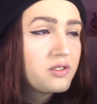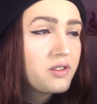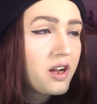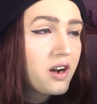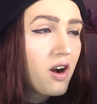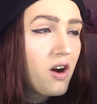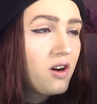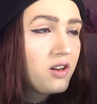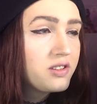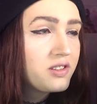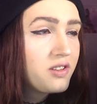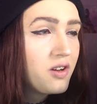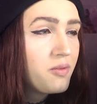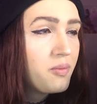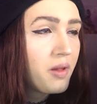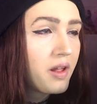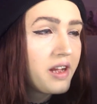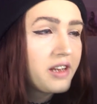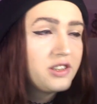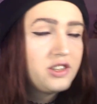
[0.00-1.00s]
They're also
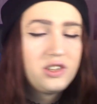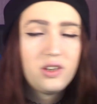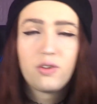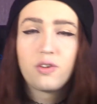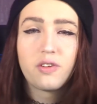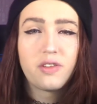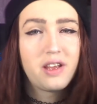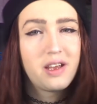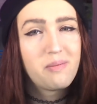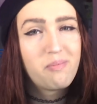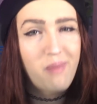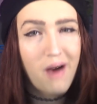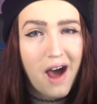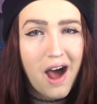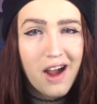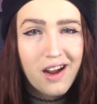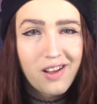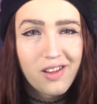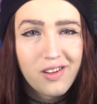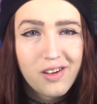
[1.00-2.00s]
playing Sheoldred the
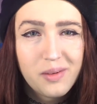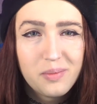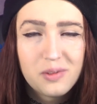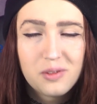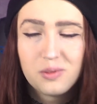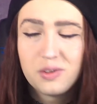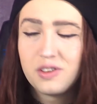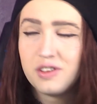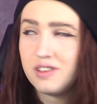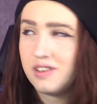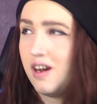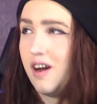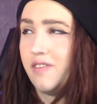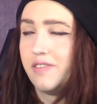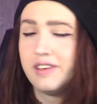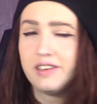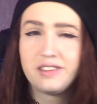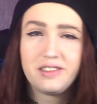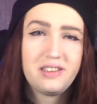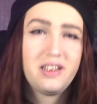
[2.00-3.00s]
Apocalypse, which is
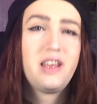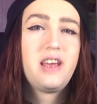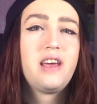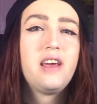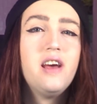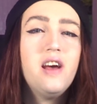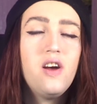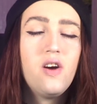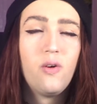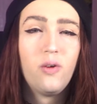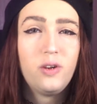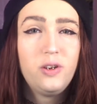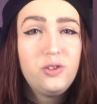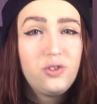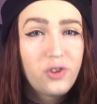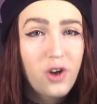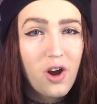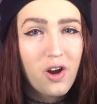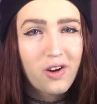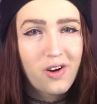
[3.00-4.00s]
obviously when you
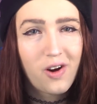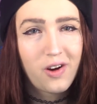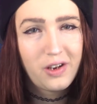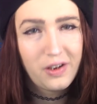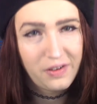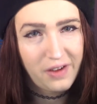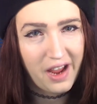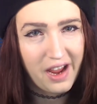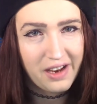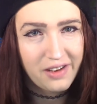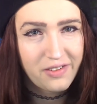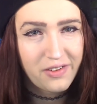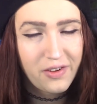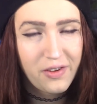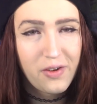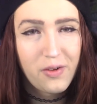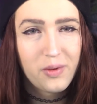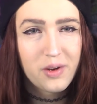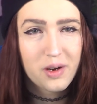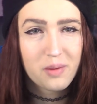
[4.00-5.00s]
draw a card, you gain
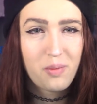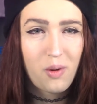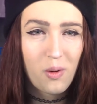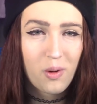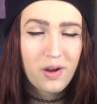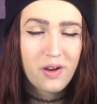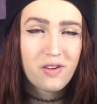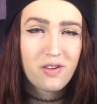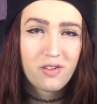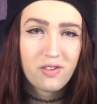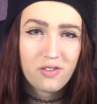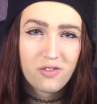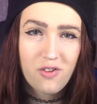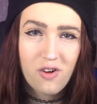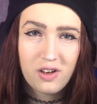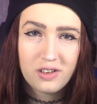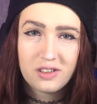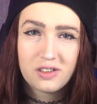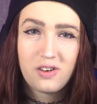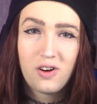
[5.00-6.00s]
2, and your opponent
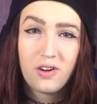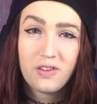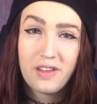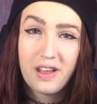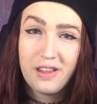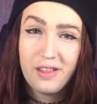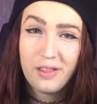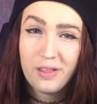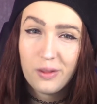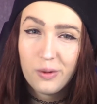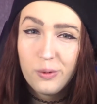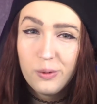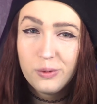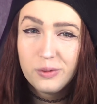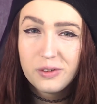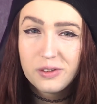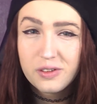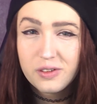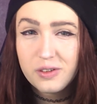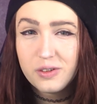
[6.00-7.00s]
draws a card, they
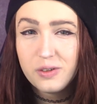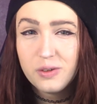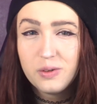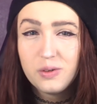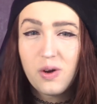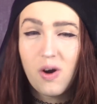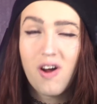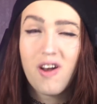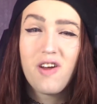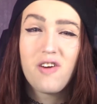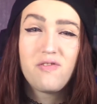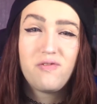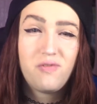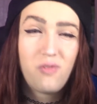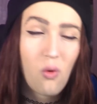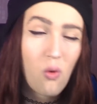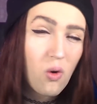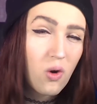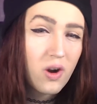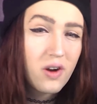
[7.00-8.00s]
lose 2 on a
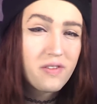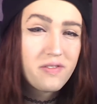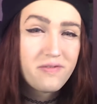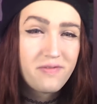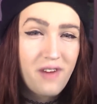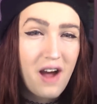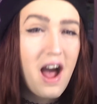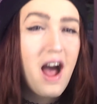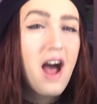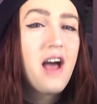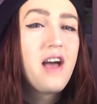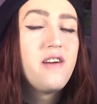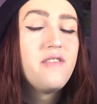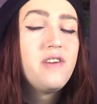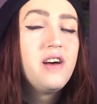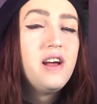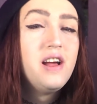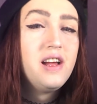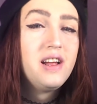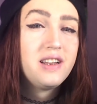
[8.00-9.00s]
4/5